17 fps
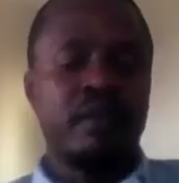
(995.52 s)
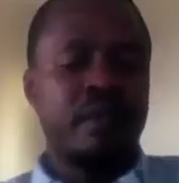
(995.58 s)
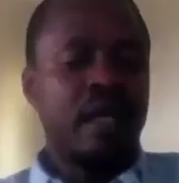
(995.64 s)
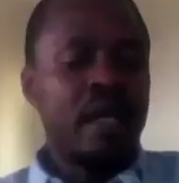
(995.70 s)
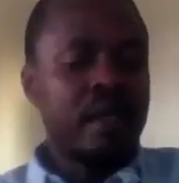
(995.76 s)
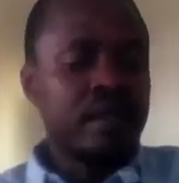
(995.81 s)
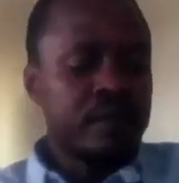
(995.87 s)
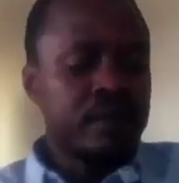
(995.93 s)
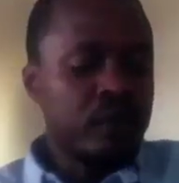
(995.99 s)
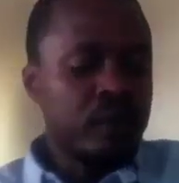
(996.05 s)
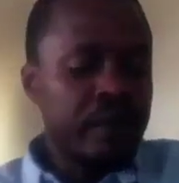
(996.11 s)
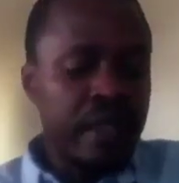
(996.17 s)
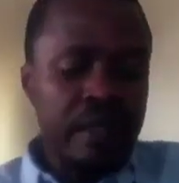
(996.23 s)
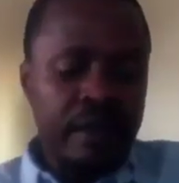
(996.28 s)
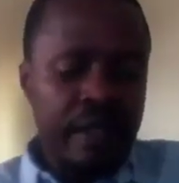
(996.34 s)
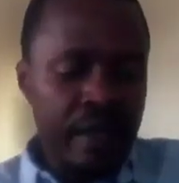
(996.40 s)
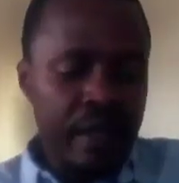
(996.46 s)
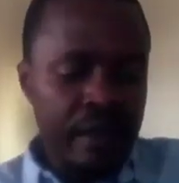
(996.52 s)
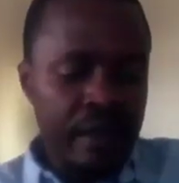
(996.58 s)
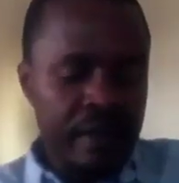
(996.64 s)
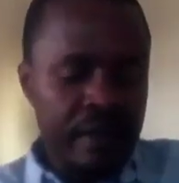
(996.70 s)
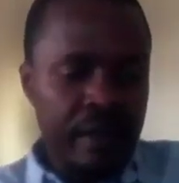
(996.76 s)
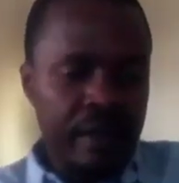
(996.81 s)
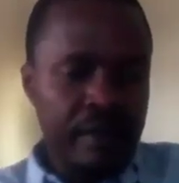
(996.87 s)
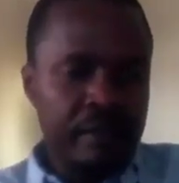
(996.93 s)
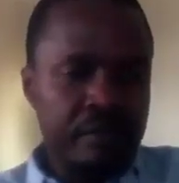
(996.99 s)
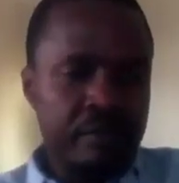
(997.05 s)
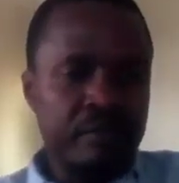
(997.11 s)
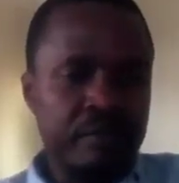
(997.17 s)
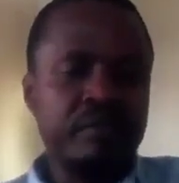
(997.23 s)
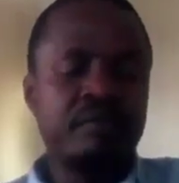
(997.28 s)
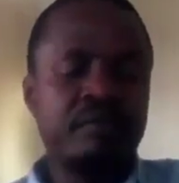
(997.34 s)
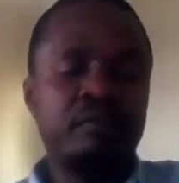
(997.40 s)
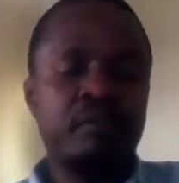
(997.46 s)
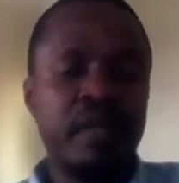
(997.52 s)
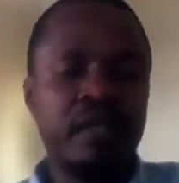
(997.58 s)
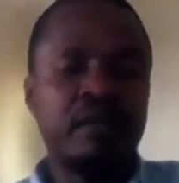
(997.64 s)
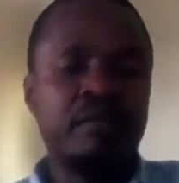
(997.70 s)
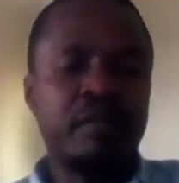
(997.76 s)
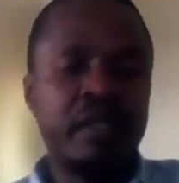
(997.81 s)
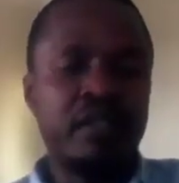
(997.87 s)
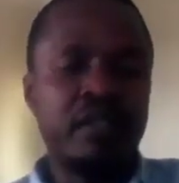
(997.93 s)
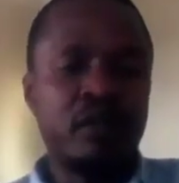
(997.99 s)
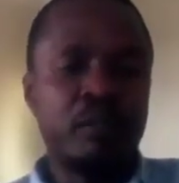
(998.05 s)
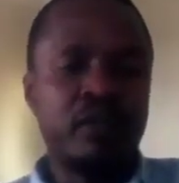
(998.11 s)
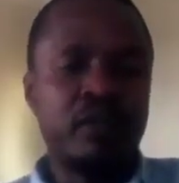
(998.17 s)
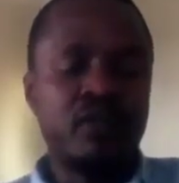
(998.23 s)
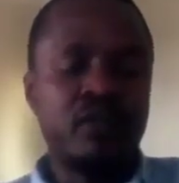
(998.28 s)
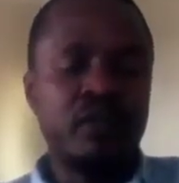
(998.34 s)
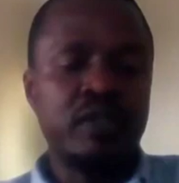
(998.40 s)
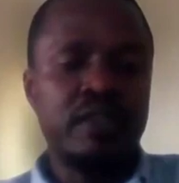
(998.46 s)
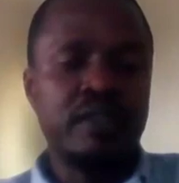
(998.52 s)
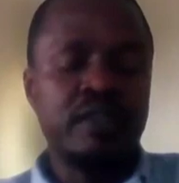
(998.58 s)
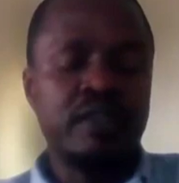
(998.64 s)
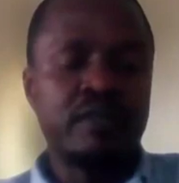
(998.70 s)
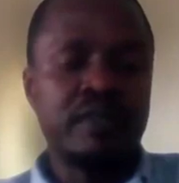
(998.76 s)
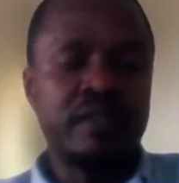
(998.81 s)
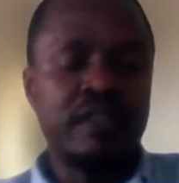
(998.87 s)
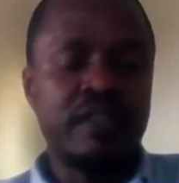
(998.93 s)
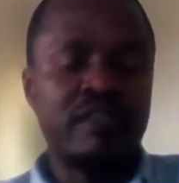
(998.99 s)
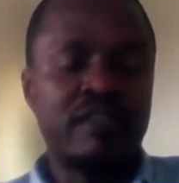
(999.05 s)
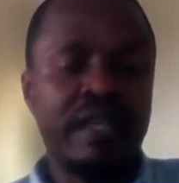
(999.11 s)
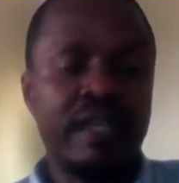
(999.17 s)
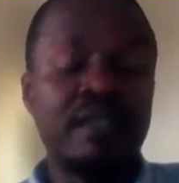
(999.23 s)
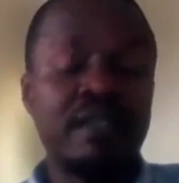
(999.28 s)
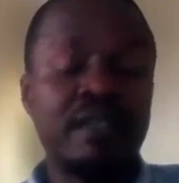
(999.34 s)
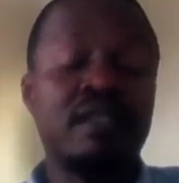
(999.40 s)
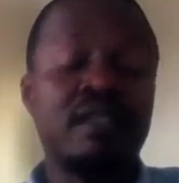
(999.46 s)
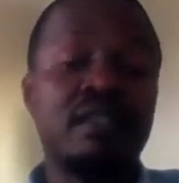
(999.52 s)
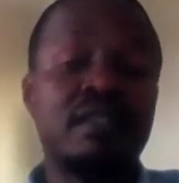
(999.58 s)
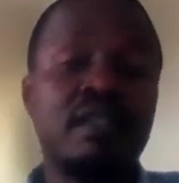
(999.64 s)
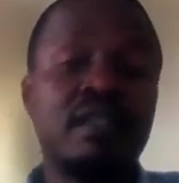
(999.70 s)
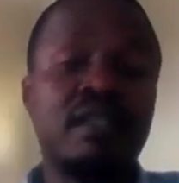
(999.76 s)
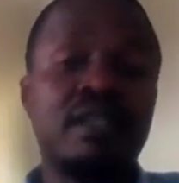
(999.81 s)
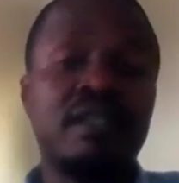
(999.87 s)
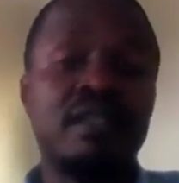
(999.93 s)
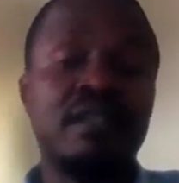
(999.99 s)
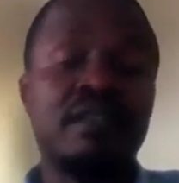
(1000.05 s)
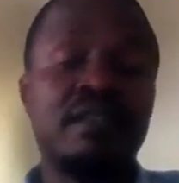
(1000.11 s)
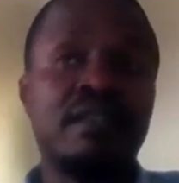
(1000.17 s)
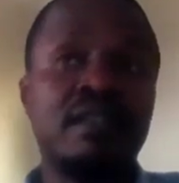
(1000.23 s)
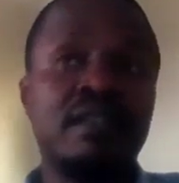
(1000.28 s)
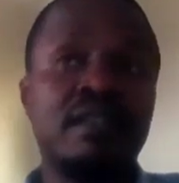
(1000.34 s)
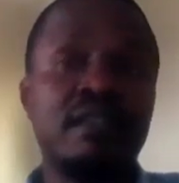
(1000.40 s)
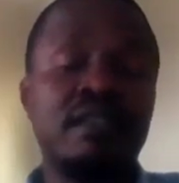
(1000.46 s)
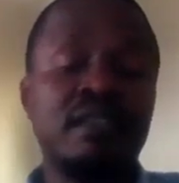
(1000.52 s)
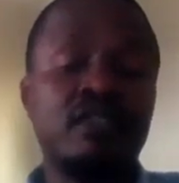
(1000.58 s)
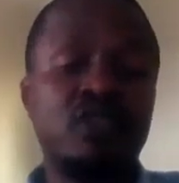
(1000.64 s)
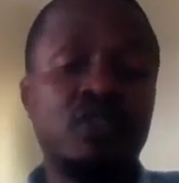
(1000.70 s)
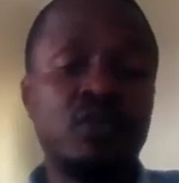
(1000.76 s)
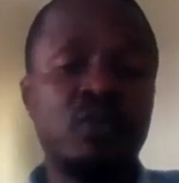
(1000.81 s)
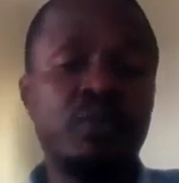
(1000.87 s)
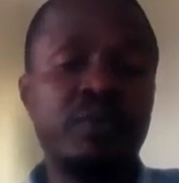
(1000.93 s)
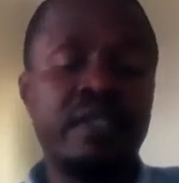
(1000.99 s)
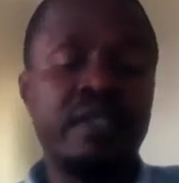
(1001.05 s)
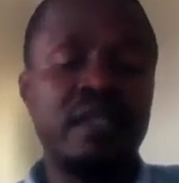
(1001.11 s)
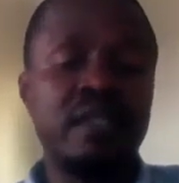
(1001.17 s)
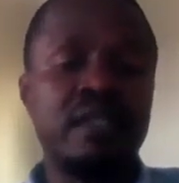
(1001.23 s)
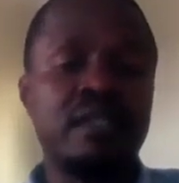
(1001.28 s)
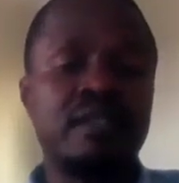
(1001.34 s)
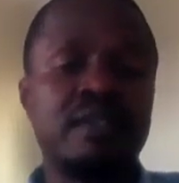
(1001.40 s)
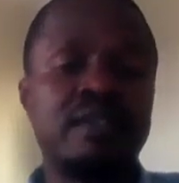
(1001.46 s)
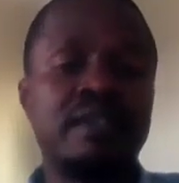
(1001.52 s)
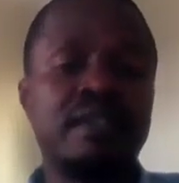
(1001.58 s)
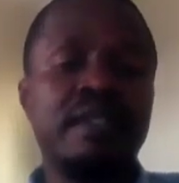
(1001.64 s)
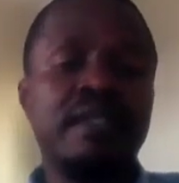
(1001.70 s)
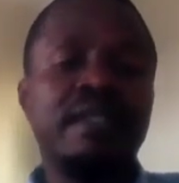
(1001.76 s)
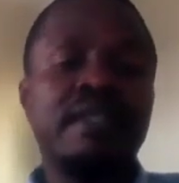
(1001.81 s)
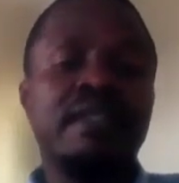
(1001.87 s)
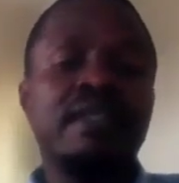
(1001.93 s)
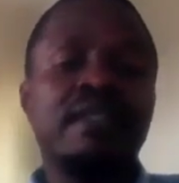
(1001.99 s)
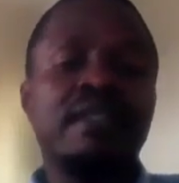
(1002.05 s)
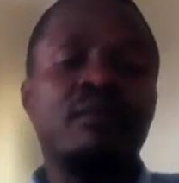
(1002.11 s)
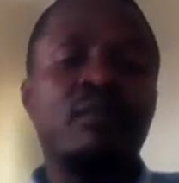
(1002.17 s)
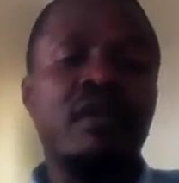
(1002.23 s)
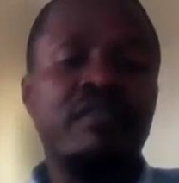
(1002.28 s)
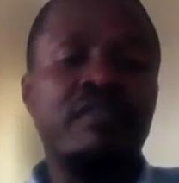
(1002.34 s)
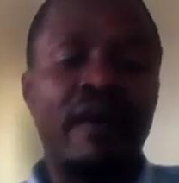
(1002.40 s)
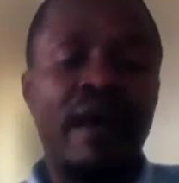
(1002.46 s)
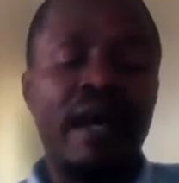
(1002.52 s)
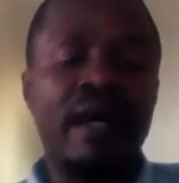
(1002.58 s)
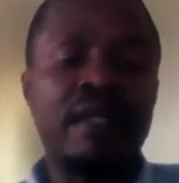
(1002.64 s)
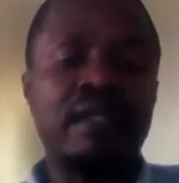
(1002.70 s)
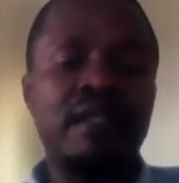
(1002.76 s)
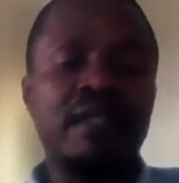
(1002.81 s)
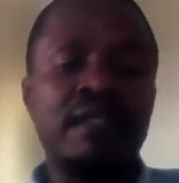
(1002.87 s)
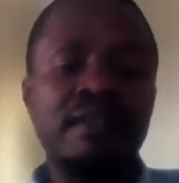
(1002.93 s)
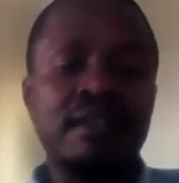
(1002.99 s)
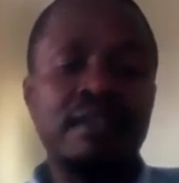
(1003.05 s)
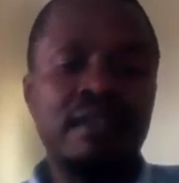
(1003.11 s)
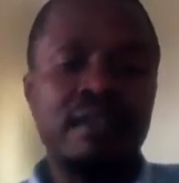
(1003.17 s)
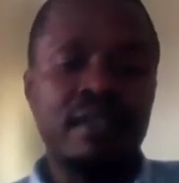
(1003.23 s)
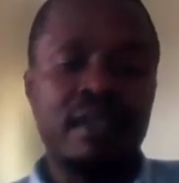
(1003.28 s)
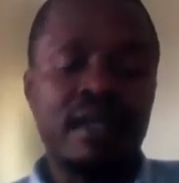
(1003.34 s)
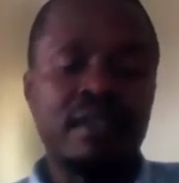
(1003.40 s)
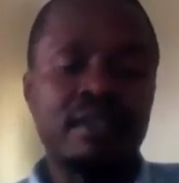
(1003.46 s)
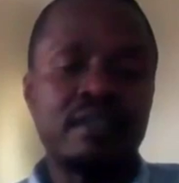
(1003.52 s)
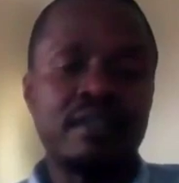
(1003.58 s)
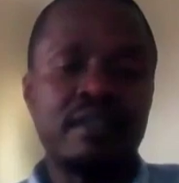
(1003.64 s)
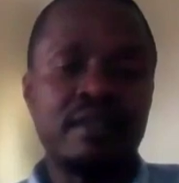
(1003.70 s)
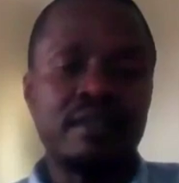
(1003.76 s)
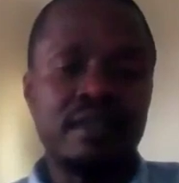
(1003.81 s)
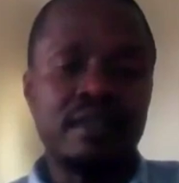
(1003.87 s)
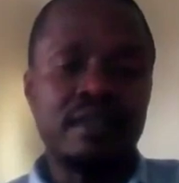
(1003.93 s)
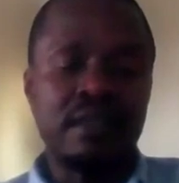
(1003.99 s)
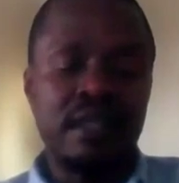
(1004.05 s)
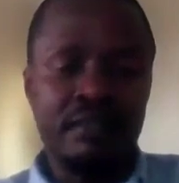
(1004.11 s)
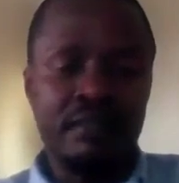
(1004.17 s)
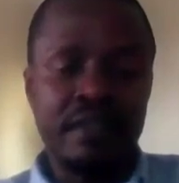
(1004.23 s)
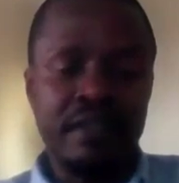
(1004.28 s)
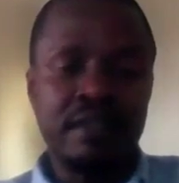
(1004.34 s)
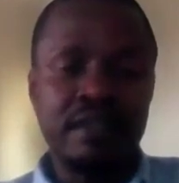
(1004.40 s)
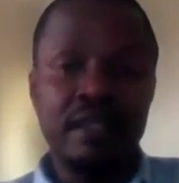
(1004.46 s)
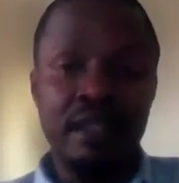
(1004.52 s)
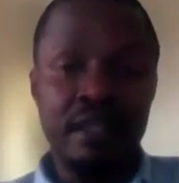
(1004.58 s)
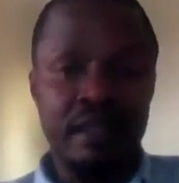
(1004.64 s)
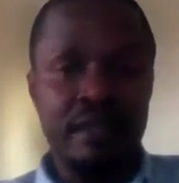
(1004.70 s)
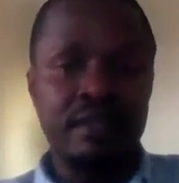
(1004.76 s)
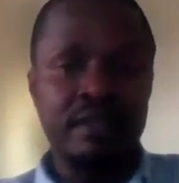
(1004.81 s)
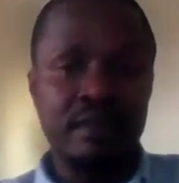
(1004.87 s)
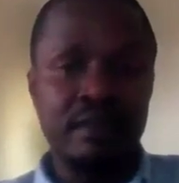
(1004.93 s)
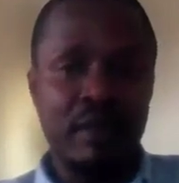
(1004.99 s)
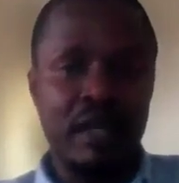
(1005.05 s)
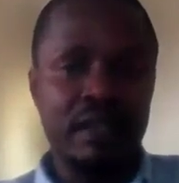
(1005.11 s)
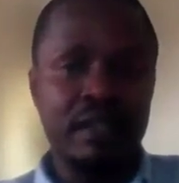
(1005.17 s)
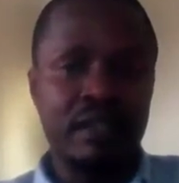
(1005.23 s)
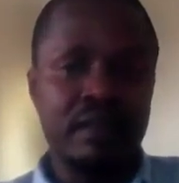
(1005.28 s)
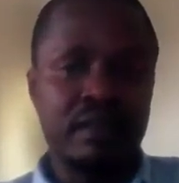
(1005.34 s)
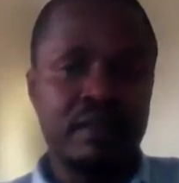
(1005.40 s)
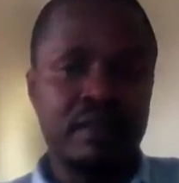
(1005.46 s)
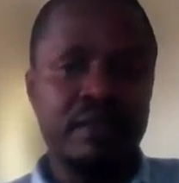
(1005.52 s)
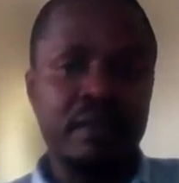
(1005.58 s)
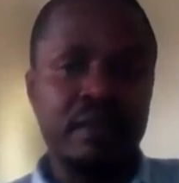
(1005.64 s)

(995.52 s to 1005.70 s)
Yeah, so there are many opportunities for saving. I think the truth is we've hardly scratched the surface in this market,